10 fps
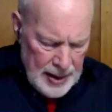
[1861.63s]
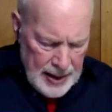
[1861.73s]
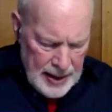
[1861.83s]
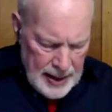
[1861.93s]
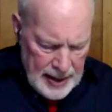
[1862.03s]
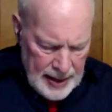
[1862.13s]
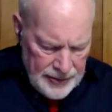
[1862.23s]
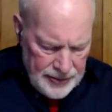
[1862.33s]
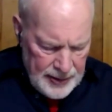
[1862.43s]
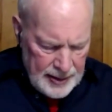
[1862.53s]
And I
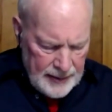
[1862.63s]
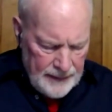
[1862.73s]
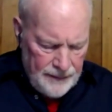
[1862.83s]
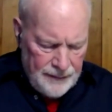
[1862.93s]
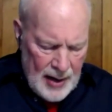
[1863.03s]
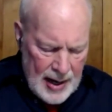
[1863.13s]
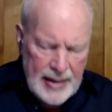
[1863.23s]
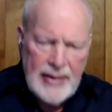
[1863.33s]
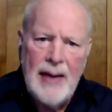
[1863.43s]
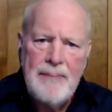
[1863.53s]
think
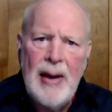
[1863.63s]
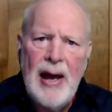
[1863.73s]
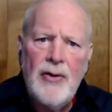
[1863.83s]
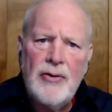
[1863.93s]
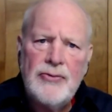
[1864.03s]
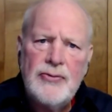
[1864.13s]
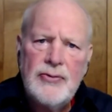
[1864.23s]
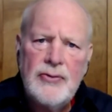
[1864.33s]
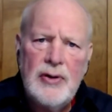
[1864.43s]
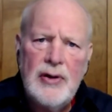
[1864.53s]
finding that
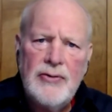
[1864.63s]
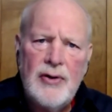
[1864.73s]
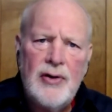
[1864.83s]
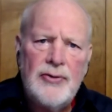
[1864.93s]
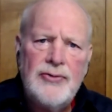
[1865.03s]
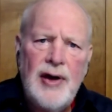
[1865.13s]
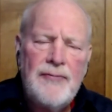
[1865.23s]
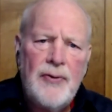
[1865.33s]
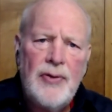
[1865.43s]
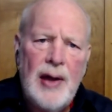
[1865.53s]
balance is a little
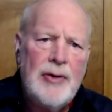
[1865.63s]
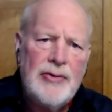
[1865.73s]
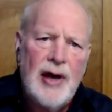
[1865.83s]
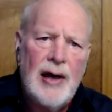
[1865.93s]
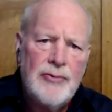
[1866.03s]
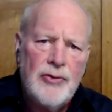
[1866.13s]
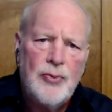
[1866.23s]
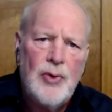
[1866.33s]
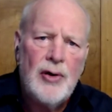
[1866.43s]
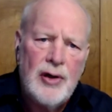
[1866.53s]
tough for them at times as
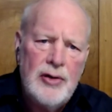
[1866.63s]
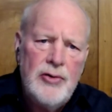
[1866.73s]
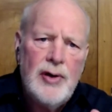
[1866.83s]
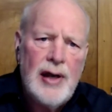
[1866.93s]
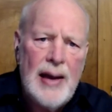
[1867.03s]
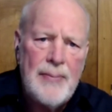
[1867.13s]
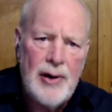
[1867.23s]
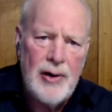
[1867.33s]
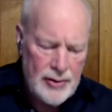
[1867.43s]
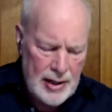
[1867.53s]
well. Can you
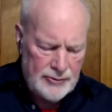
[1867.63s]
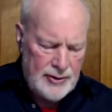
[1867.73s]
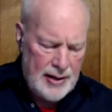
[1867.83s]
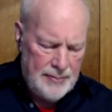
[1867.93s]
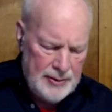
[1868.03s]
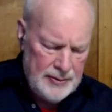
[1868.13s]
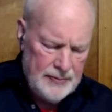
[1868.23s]
elaborate on that statement?